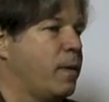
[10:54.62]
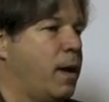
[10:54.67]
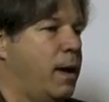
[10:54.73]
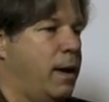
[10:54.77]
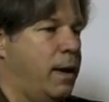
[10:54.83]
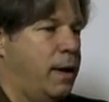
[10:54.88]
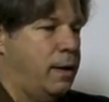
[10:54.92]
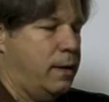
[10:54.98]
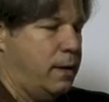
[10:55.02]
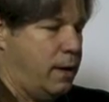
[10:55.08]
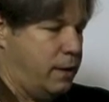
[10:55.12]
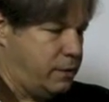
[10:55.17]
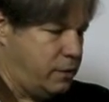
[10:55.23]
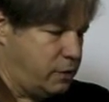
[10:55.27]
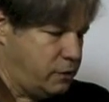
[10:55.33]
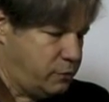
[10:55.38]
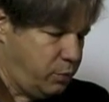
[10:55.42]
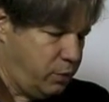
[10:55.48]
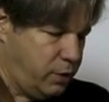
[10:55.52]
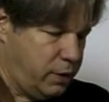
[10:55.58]
And at
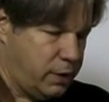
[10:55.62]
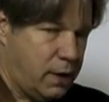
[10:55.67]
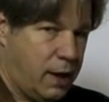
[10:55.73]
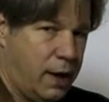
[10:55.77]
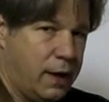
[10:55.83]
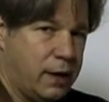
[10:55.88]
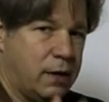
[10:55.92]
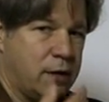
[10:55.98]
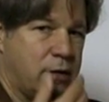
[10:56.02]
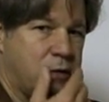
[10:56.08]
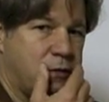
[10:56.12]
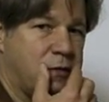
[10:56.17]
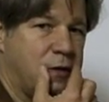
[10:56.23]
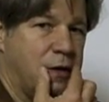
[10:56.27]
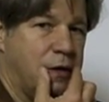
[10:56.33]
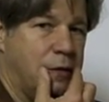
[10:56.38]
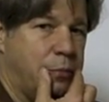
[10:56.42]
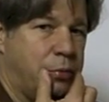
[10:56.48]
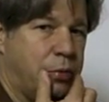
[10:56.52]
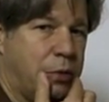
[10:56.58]
this point I can
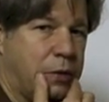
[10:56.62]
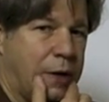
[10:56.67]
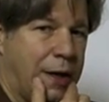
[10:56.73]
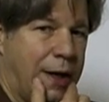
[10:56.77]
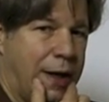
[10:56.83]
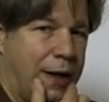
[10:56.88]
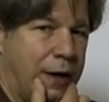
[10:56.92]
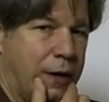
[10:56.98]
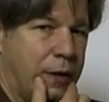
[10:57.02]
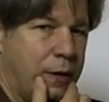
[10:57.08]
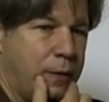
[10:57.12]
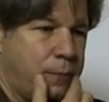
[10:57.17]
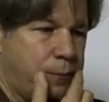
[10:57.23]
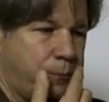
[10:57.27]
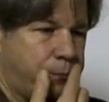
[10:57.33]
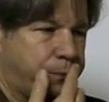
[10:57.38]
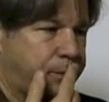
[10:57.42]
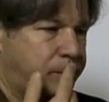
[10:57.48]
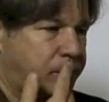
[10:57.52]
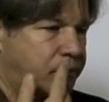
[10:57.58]
still put air
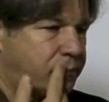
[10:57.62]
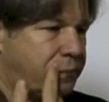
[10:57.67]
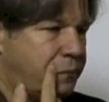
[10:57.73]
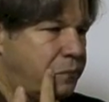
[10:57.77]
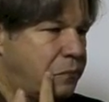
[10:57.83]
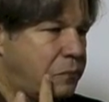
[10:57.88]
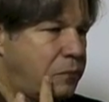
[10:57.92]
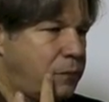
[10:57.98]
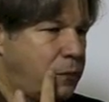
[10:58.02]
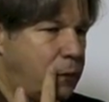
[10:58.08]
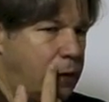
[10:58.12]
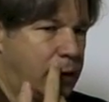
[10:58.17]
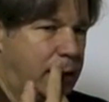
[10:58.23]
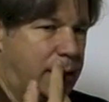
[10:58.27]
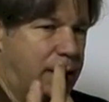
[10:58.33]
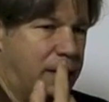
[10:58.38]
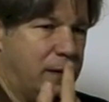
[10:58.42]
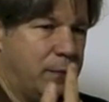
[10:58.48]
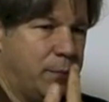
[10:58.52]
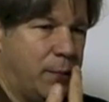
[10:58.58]

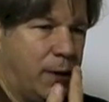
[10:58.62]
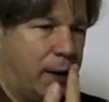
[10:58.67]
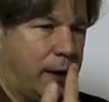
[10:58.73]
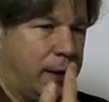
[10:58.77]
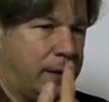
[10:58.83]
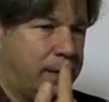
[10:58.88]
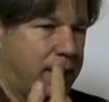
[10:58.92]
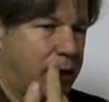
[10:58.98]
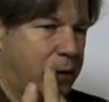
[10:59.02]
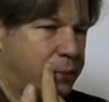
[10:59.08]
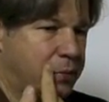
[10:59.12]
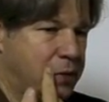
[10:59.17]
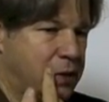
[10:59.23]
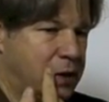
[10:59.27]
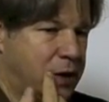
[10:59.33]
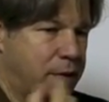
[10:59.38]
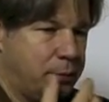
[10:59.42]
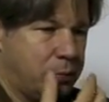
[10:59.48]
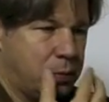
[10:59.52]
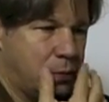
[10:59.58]
here behind the upper
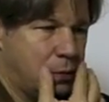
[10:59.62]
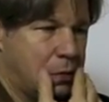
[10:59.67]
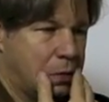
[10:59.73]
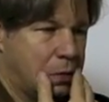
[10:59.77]
lip.